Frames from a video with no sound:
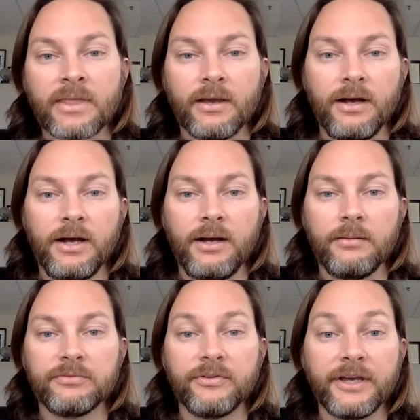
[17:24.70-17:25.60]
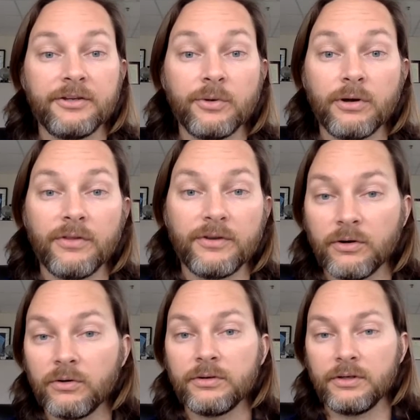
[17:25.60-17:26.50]
So they can do it on their
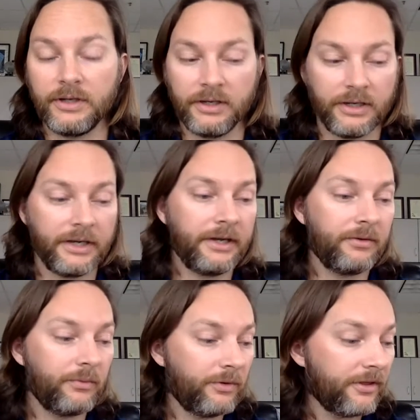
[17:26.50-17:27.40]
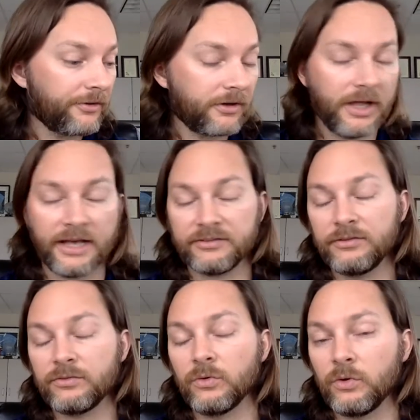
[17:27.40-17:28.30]
own with other
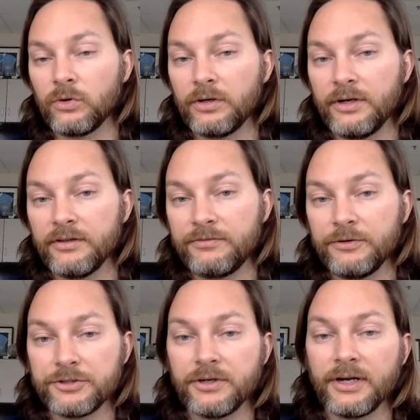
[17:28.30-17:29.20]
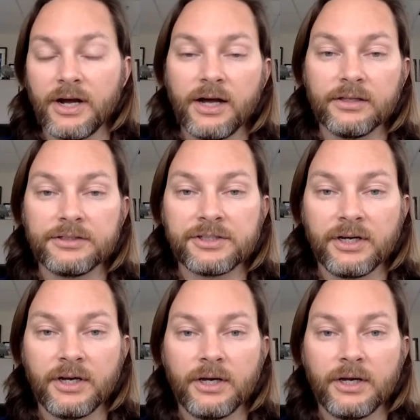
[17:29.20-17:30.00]
classes or in the future at college.